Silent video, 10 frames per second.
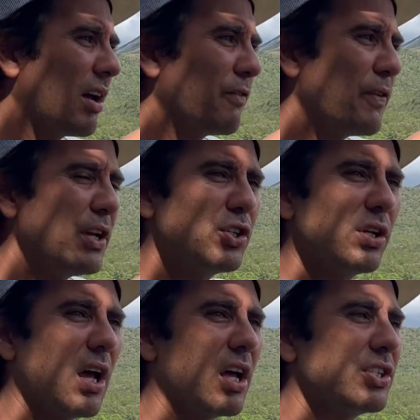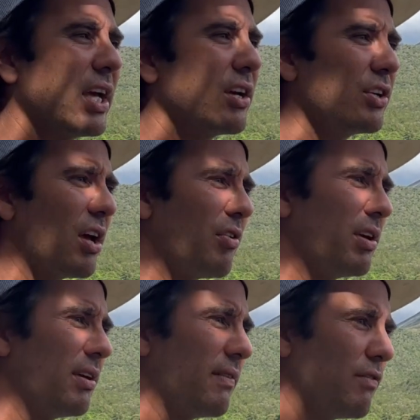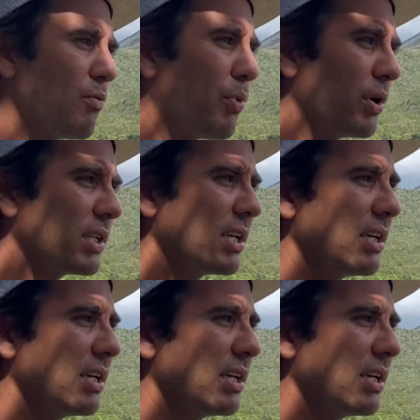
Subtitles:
finishing a secondary viewpoint,